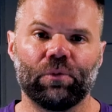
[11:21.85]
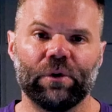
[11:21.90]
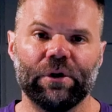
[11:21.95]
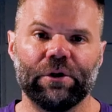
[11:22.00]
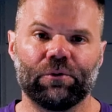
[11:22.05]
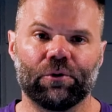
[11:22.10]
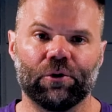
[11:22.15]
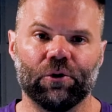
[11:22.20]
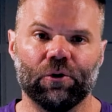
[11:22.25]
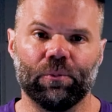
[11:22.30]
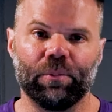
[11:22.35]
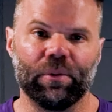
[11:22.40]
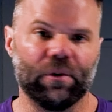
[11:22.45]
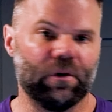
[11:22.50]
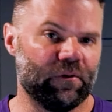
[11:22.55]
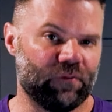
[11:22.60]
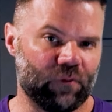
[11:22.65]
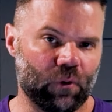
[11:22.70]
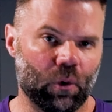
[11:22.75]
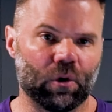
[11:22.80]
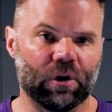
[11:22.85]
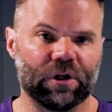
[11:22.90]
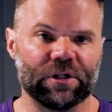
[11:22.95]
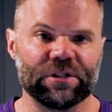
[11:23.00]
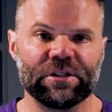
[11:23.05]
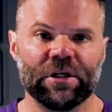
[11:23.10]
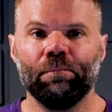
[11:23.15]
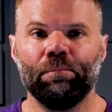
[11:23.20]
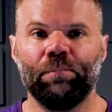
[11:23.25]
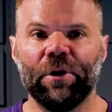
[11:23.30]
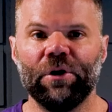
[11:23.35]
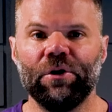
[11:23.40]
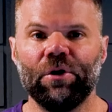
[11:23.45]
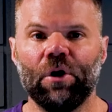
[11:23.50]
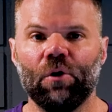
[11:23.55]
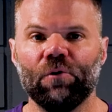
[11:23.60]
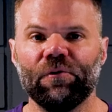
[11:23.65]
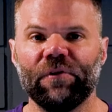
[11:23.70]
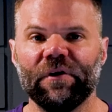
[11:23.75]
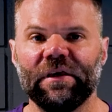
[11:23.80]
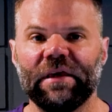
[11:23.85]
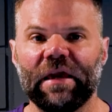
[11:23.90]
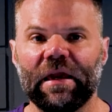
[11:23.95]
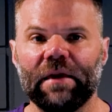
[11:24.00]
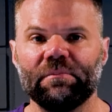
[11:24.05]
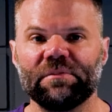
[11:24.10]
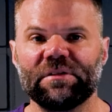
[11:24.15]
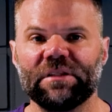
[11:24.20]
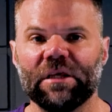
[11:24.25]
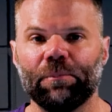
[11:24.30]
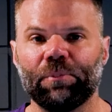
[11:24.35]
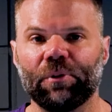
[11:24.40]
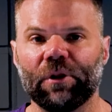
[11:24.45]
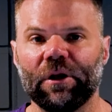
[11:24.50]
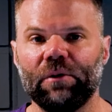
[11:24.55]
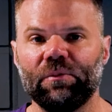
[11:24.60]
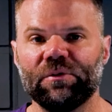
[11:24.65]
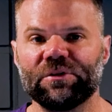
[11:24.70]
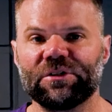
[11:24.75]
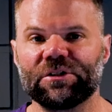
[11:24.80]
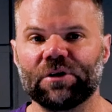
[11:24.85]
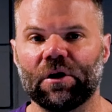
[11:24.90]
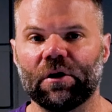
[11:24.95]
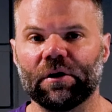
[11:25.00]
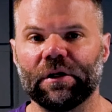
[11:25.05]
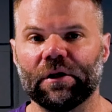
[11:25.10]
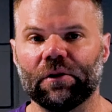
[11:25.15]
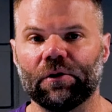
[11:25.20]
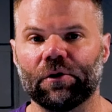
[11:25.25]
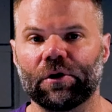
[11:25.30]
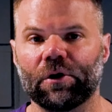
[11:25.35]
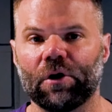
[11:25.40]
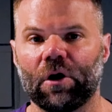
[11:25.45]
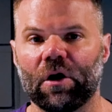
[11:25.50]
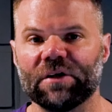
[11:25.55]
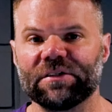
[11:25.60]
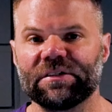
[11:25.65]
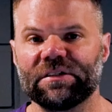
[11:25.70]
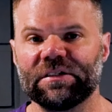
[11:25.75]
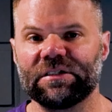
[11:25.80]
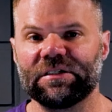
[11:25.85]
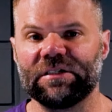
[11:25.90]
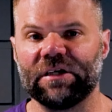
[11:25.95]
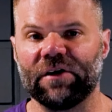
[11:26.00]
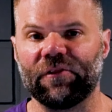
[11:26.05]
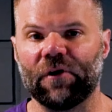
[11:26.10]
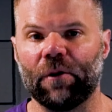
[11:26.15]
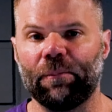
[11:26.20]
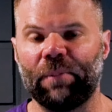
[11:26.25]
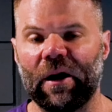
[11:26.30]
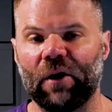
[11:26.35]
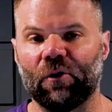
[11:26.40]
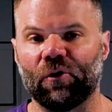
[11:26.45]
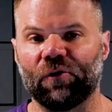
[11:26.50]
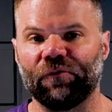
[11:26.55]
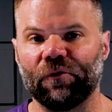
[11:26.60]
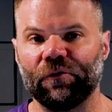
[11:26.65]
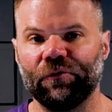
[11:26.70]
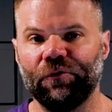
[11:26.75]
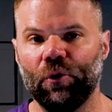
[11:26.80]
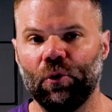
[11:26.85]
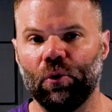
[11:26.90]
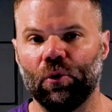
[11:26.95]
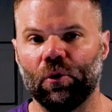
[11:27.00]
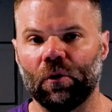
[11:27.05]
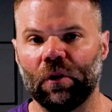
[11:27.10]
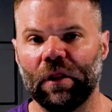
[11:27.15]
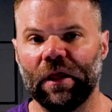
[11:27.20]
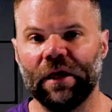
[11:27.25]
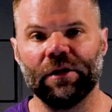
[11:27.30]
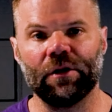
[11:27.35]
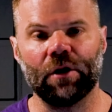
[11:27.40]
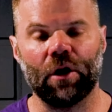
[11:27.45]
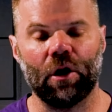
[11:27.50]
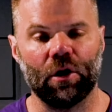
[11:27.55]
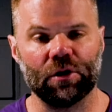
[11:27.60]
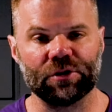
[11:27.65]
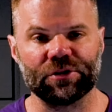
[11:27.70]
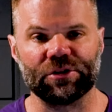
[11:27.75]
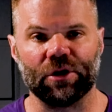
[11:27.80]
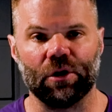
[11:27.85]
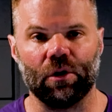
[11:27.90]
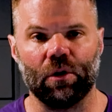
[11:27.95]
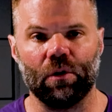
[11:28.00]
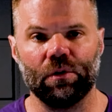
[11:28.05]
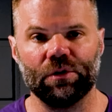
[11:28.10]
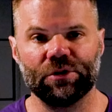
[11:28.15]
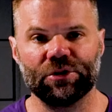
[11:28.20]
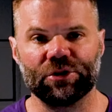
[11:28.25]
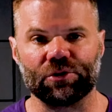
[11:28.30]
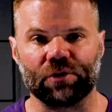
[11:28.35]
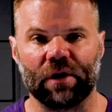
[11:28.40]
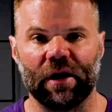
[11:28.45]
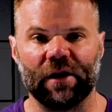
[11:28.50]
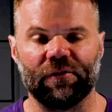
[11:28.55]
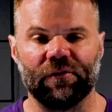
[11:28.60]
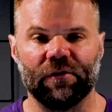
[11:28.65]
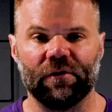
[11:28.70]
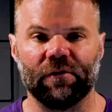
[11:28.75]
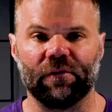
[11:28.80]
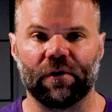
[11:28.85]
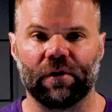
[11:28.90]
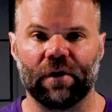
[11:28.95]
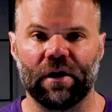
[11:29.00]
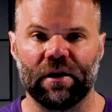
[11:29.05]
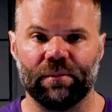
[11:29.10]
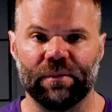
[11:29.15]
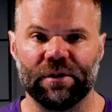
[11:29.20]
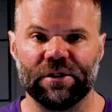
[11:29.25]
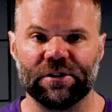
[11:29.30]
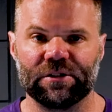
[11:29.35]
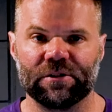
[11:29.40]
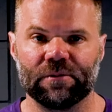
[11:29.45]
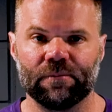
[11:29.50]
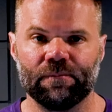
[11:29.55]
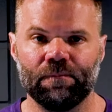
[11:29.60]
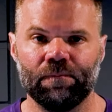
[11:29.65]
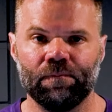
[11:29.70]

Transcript: regroup, of course, but know the games they played with Starkiller cost the Sith a powerful tool and also strengthened their enemies.